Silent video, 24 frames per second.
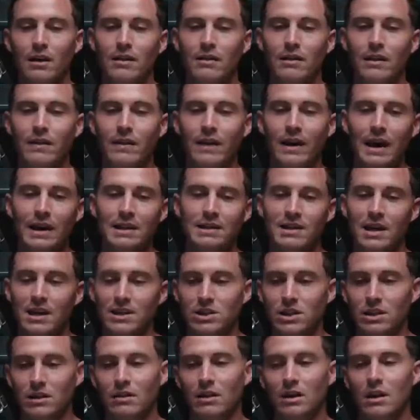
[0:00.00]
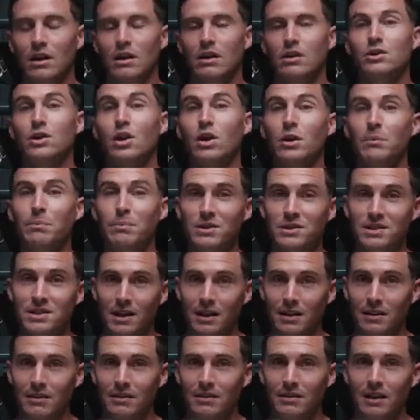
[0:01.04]
Then the next session,
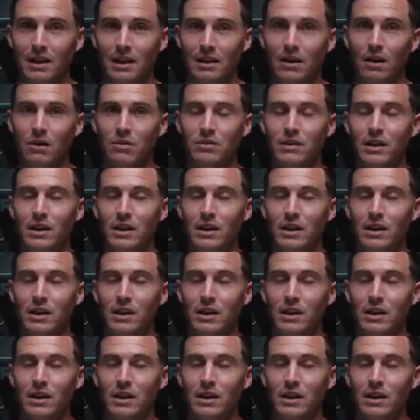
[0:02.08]
30% deload.